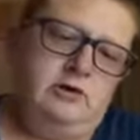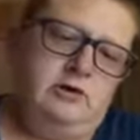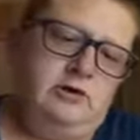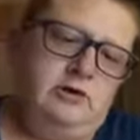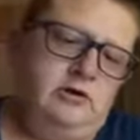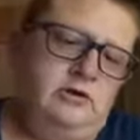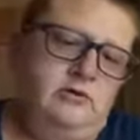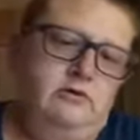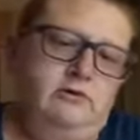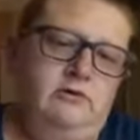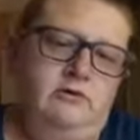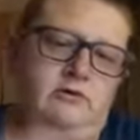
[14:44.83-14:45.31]

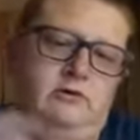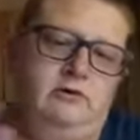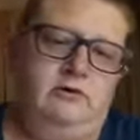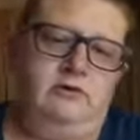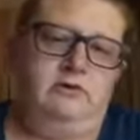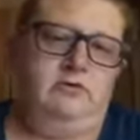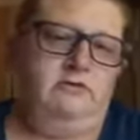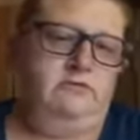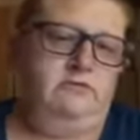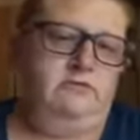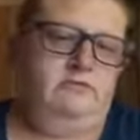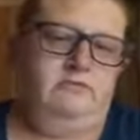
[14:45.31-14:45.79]

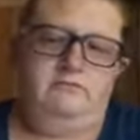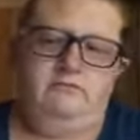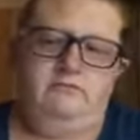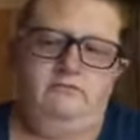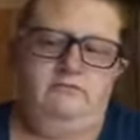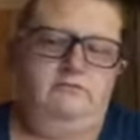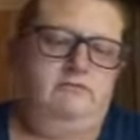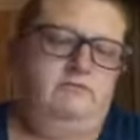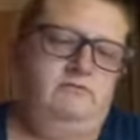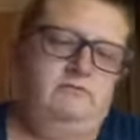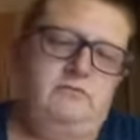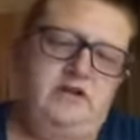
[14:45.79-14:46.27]
or
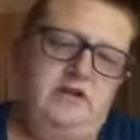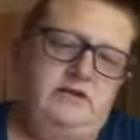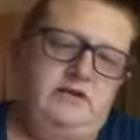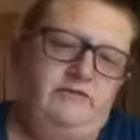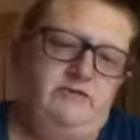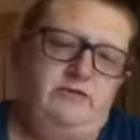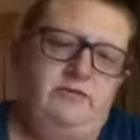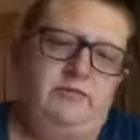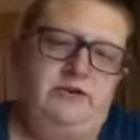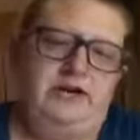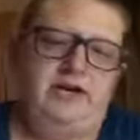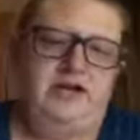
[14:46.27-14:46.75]

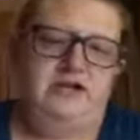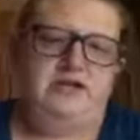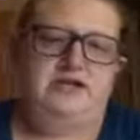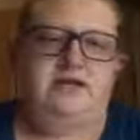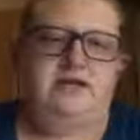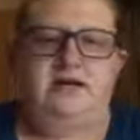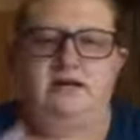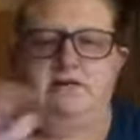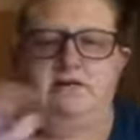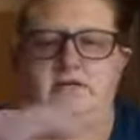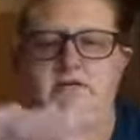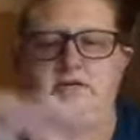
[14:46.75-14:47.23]
even pets
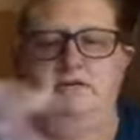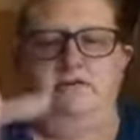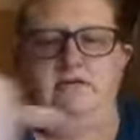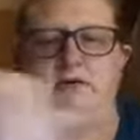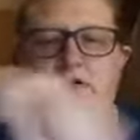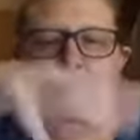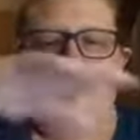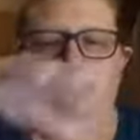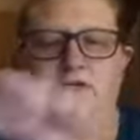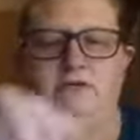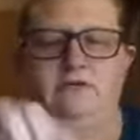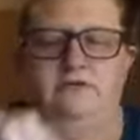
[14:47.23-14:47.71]
that
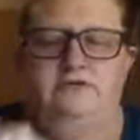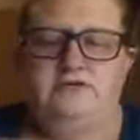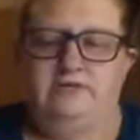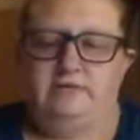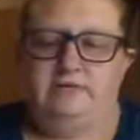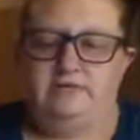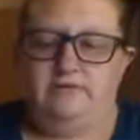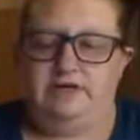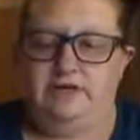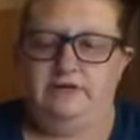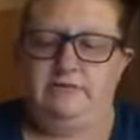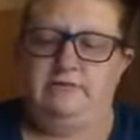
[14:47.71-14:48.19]
you know,
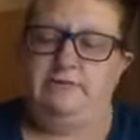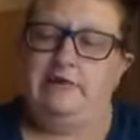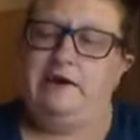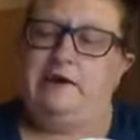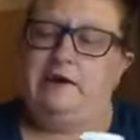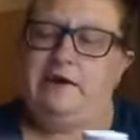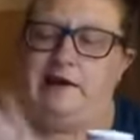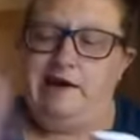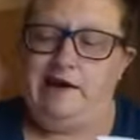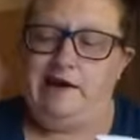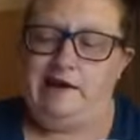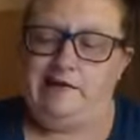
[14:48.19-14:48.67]
sometimes I
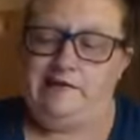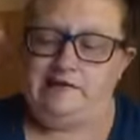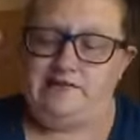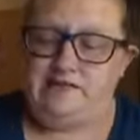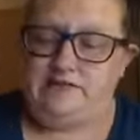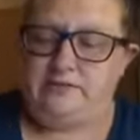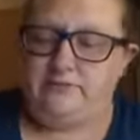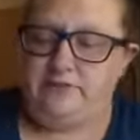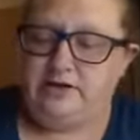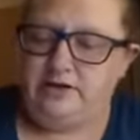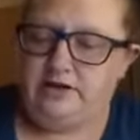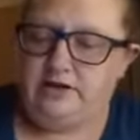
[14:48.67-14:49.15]
had
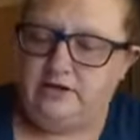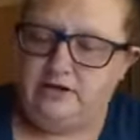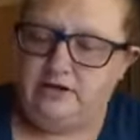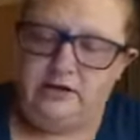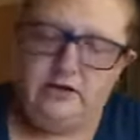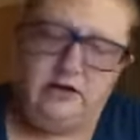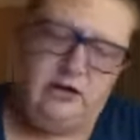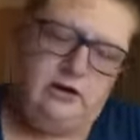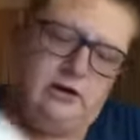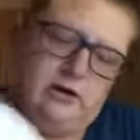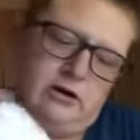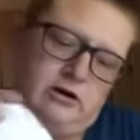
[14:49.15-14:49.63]
somebody
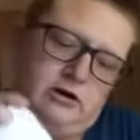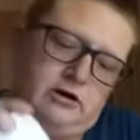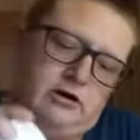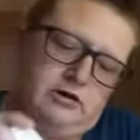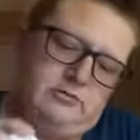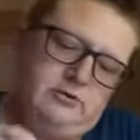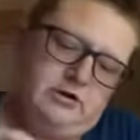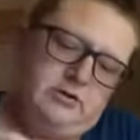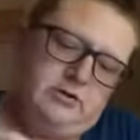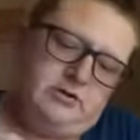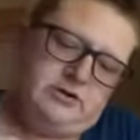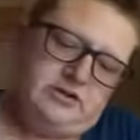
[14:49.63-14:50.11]
call
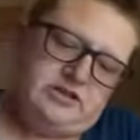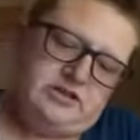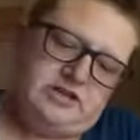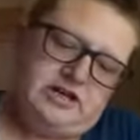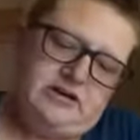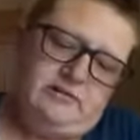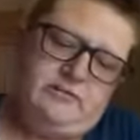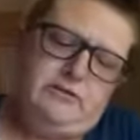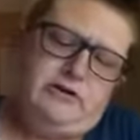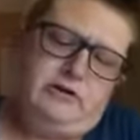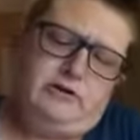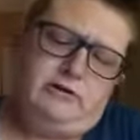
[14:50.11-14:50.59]
me one
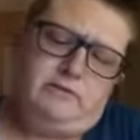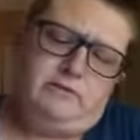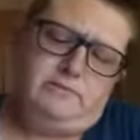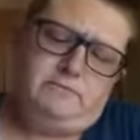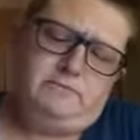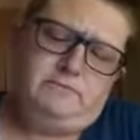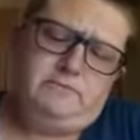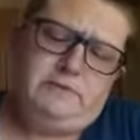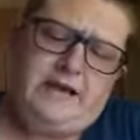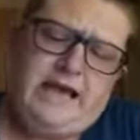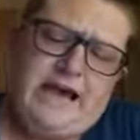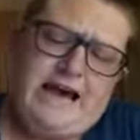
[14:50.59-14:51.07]
time. Their
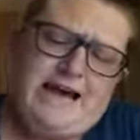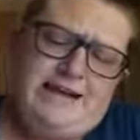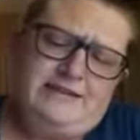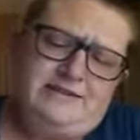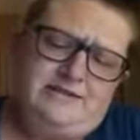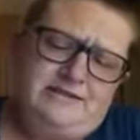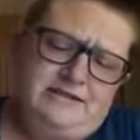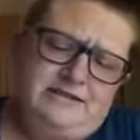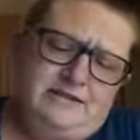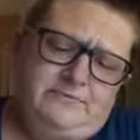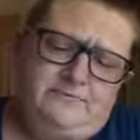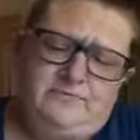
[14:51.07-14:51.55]

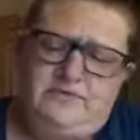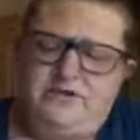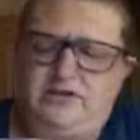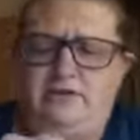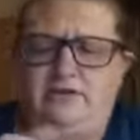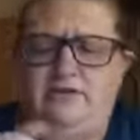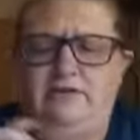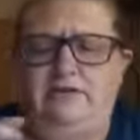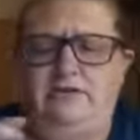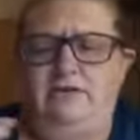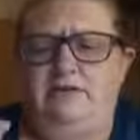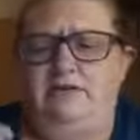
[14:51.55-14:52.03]
cat dipped
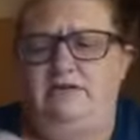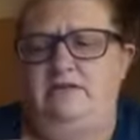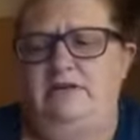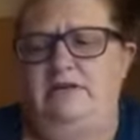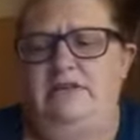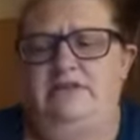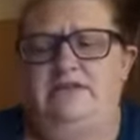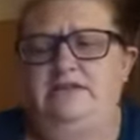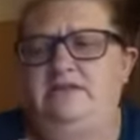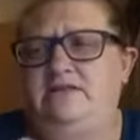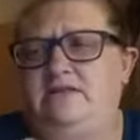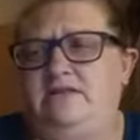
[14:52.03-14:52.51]
their
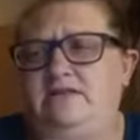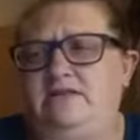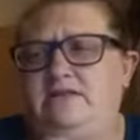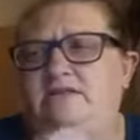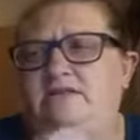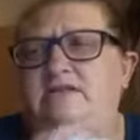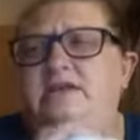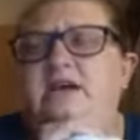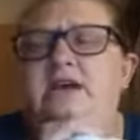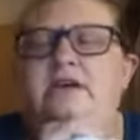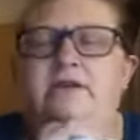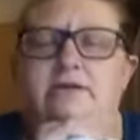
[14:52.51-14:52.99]
its
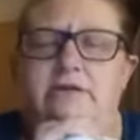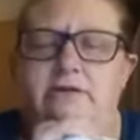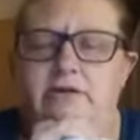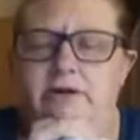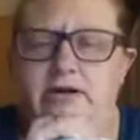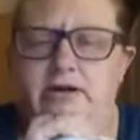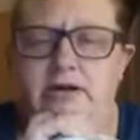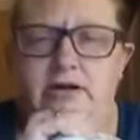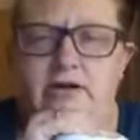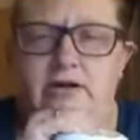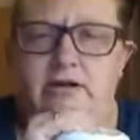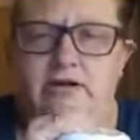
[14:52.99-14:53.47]
tail
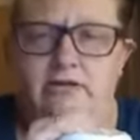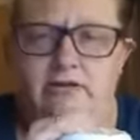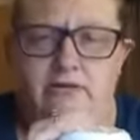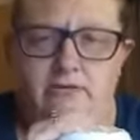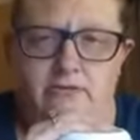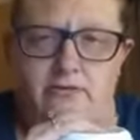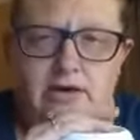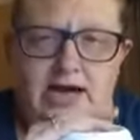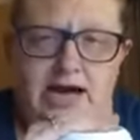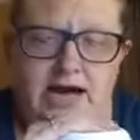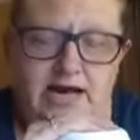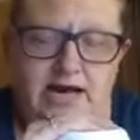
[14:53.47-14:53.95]
in the
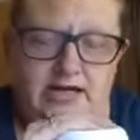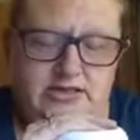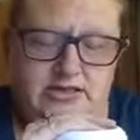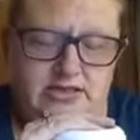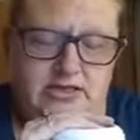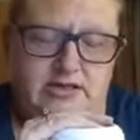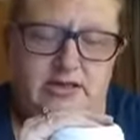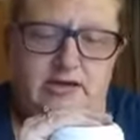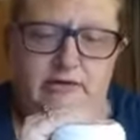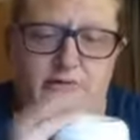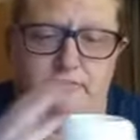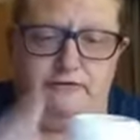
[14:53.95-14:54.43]
wax,
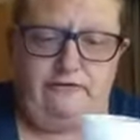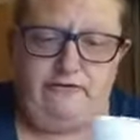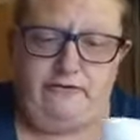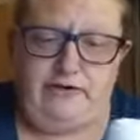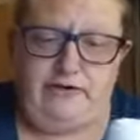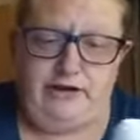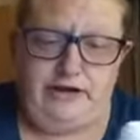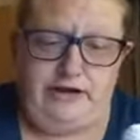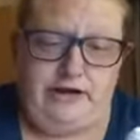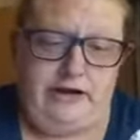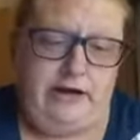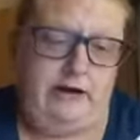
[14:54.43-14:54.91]
and they were
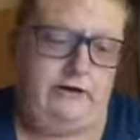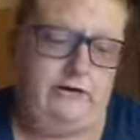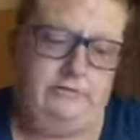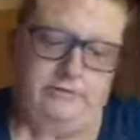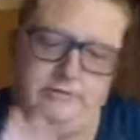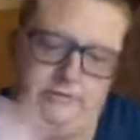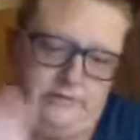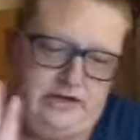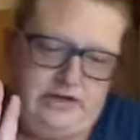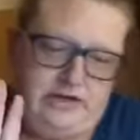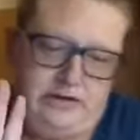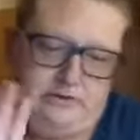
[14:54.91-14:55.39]
freaking out.
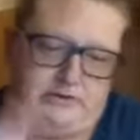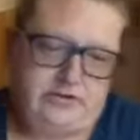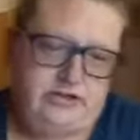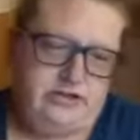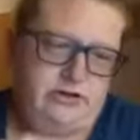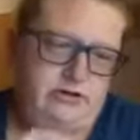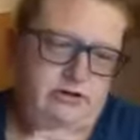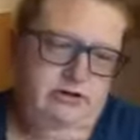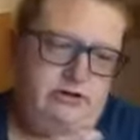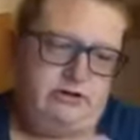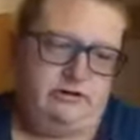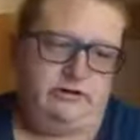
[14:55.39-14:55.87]
It was
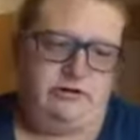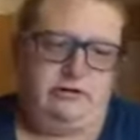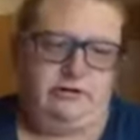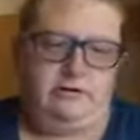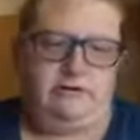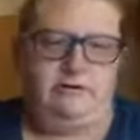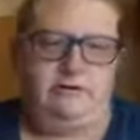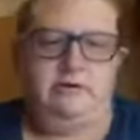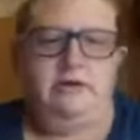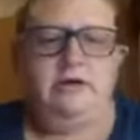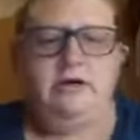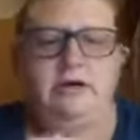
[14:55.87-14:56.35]
all good
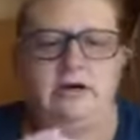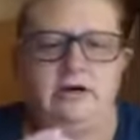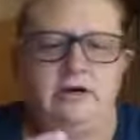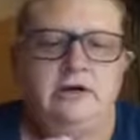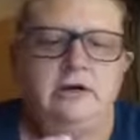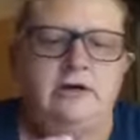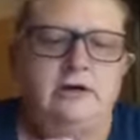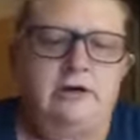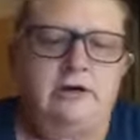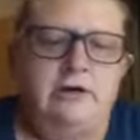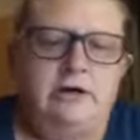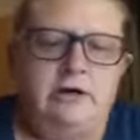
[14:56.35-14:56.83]
though.
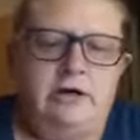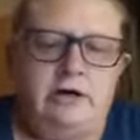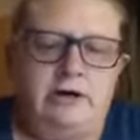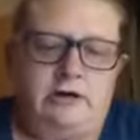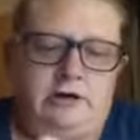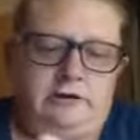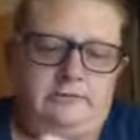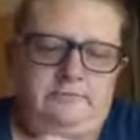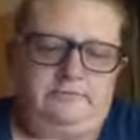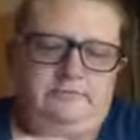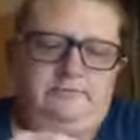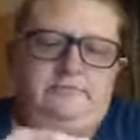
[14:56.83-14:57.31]

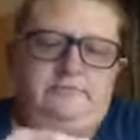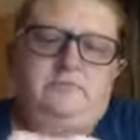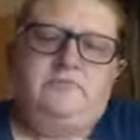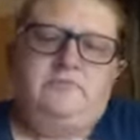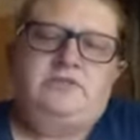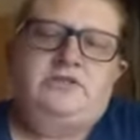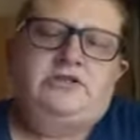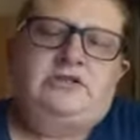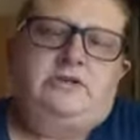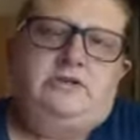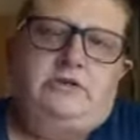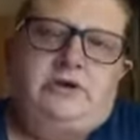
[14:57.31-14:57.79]
Um,
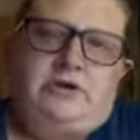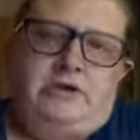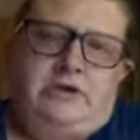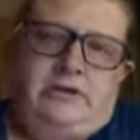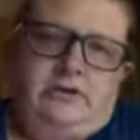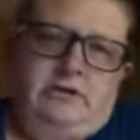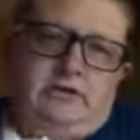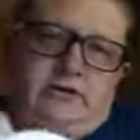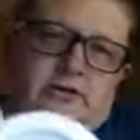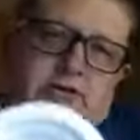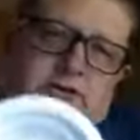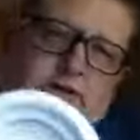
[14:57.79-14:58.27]
so
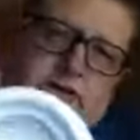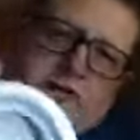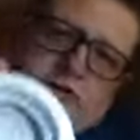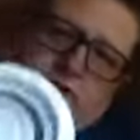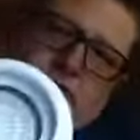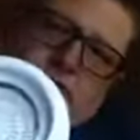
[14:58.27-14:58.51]
there, then